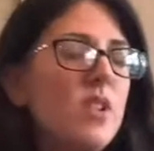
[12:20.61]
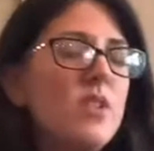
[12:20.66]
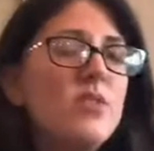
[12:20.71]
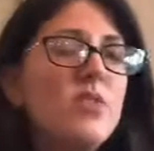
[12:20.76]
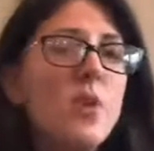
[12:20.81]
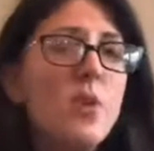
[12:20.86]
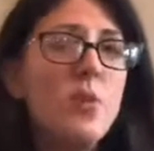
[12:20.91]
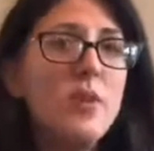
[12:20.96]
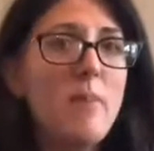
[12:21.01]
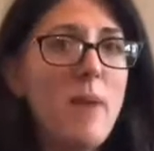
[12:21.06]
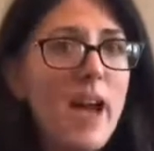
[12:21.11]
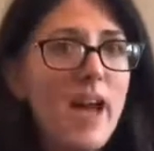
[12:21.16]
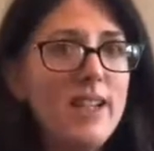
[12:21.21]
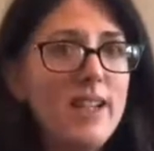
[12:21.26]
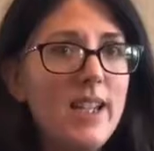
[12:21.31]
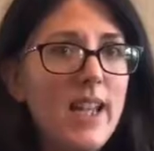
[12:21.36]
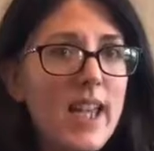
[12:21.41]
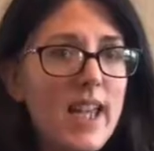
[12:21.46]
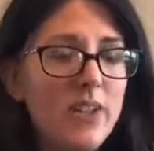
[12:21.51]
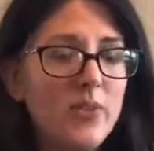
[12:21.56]
So with
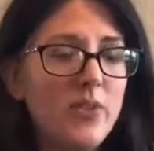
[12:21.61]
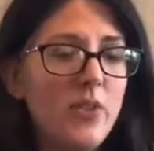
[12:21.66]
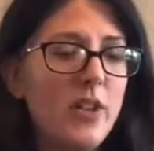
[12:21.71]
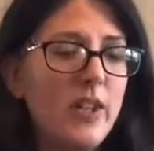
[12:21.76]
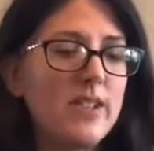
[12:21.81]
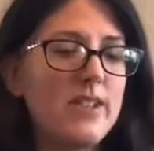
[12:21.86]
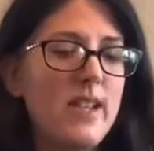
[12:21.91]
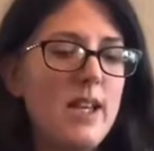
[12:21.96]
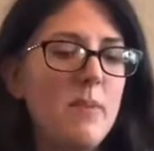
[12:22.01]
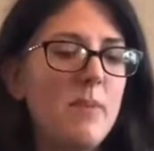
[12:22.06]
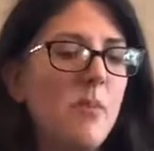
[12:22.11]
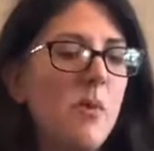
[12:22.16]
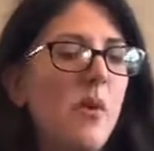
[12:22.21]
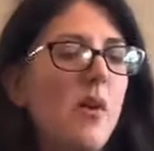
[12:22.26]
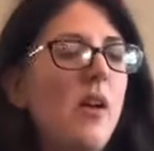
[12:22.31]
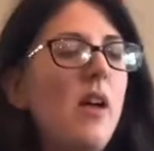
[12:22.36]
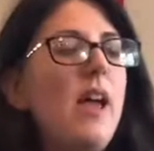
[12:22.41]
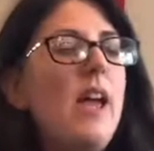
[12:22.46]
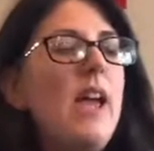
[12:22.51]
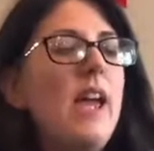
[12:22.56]
patty cake, for
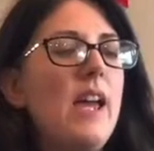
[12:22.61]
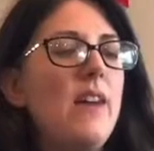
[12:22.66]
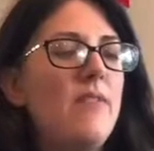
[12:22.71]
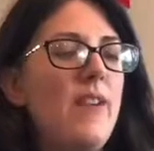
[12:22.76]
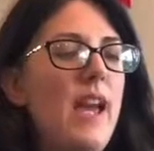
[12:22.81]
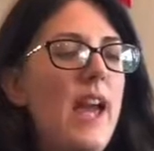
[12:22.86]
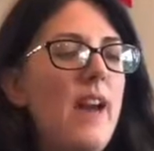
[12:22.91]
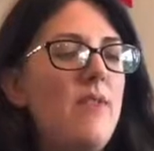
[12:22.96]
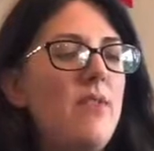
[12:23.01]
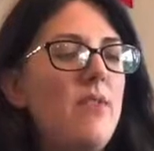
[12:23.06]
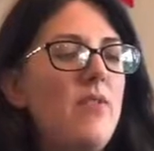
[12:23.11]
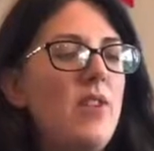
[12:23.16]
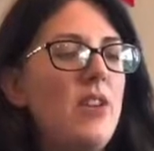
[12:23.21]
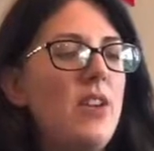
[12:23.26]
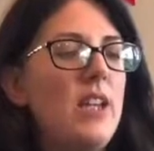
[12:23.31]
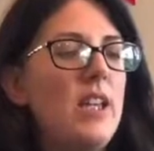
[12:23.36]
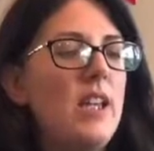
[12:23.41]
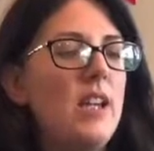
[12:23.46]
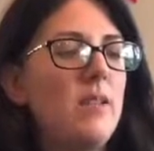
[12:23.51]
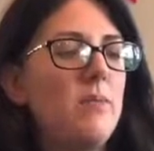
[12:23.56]
example, if I have a
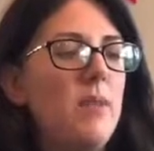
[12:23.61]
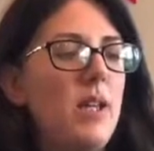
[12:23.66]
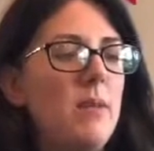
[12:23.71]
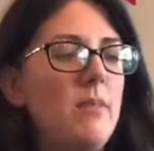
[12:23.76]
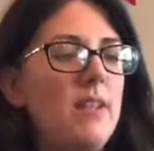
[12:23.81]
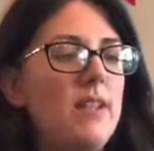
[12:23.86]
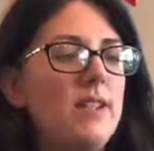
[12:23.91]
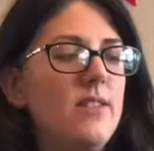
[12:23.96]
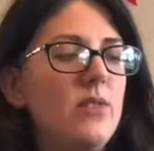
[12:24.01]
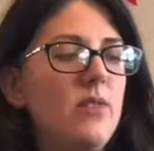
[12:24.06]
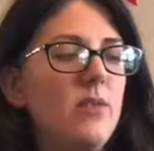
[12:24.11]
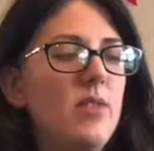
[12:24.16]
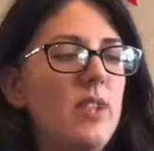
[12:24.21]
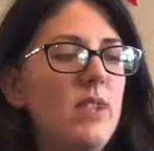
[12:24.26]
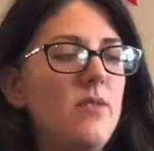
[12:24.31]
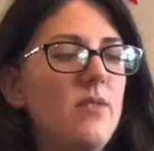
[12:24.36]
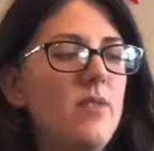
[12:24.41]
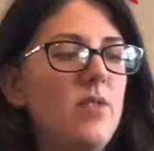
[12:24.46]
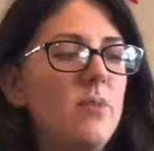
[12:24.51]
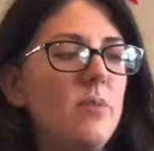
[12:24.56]
very young baby that's
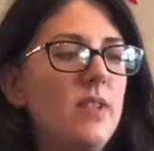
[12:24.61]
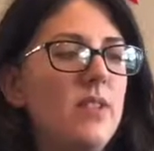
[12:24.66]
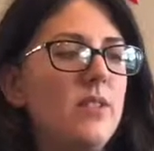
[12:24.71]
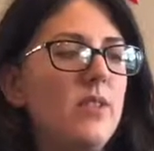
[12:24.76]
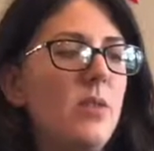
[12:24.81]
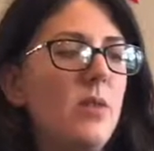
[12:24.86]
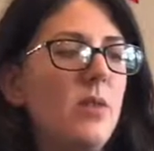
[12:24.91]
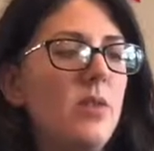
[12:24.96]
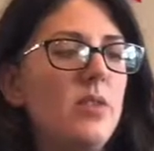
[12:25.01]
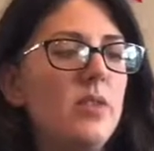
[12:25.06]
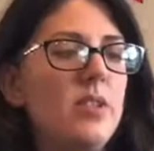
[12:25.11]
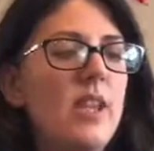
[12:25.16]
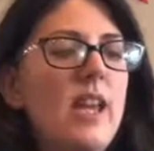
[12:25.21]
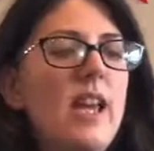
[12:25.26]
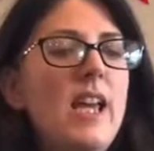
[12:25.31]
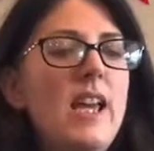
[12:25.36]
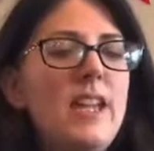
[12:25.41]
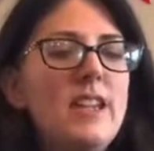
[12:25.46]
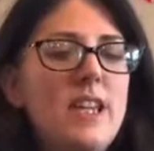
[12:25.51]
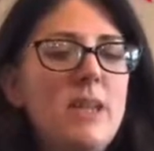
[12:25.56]
only a few months old,
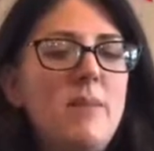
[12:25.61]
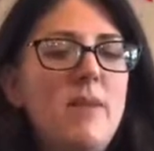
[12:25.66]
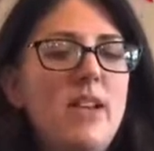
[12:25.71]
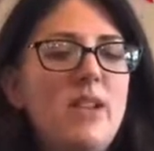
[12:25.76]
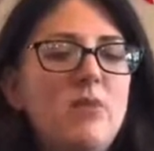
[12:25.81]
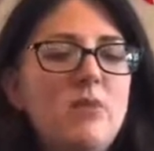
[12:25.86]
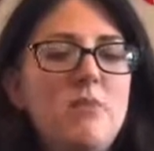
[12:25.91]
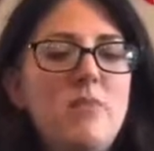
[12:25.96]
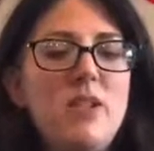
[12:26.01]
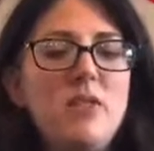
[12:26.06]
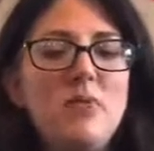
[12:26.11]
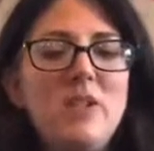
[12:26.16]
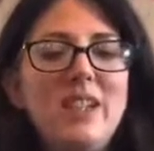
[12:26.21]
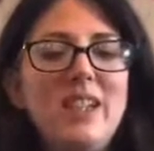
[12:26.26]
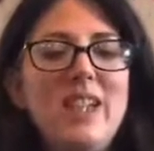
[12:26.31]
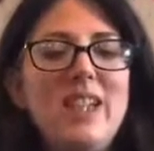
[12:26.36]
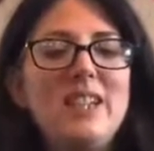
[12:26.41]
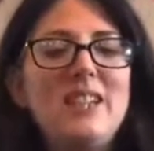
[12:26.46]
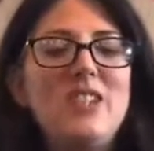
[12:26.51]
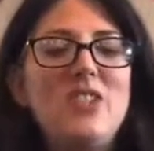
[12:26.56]
they might be
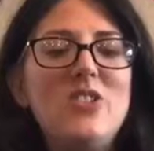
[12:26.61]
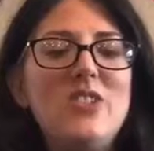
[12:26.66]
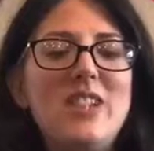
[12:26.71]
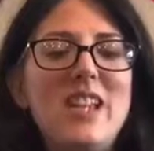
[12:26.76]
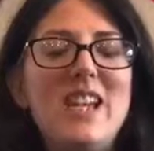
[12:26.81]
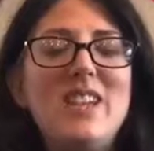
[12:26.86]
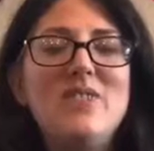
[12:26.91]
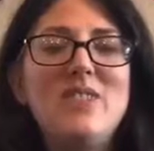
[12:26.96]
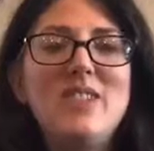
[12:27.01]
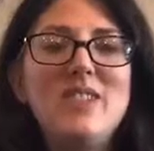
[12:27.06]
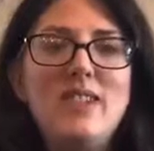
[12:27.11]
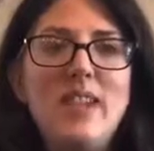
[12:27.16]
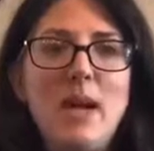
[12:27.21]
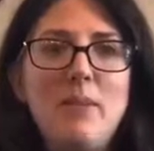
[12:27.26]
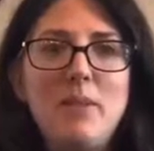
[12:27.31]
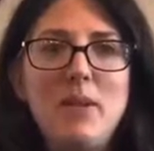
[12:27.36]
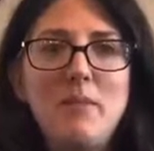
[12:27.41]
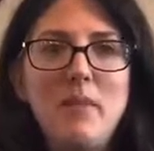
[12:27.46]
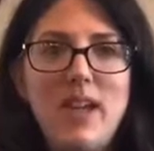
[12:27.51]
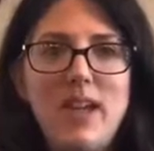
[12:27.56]
really into just kind of
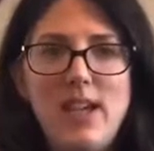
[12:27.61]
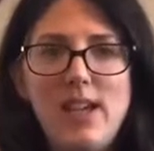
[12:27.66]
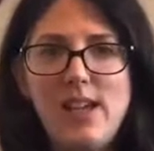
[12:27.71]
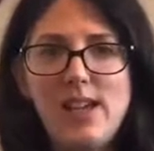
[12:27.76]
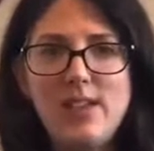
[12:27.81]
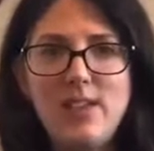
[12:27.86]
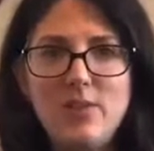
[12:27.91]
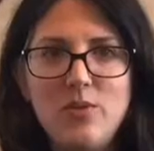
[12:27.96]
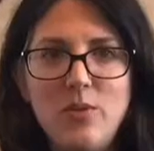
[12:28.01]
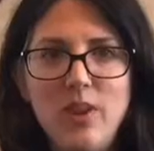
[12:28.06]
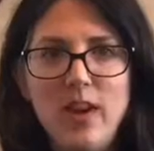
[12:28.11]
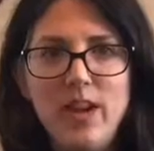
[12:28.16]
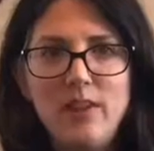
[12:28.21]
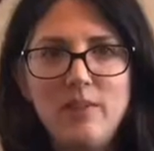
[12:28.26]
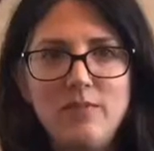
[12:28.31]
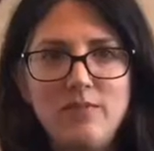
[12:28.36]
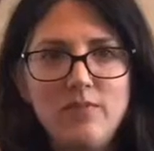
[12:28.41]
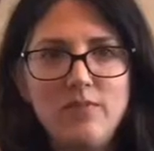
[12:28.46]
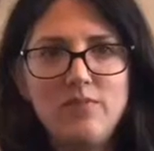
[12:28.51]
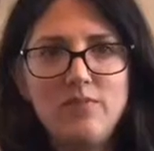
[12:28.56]
slapping my hand, right?